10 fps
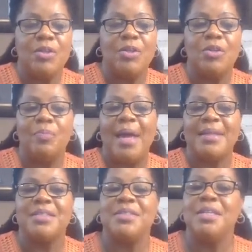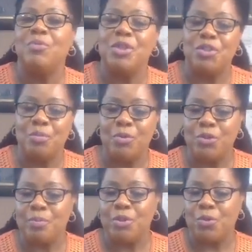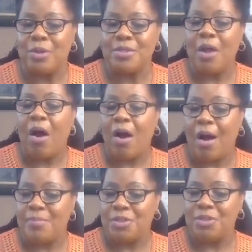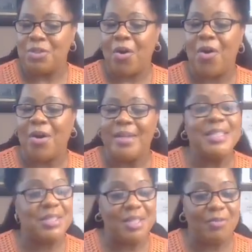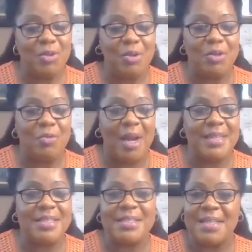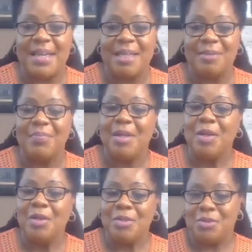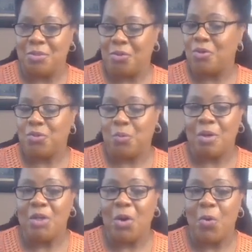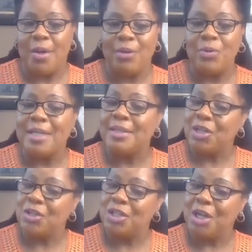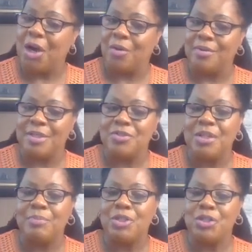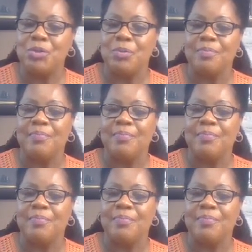look back to see what your multiple choice options are and see if you're in the right setting. So coach, where are we going? Well, here you go. Here's number two.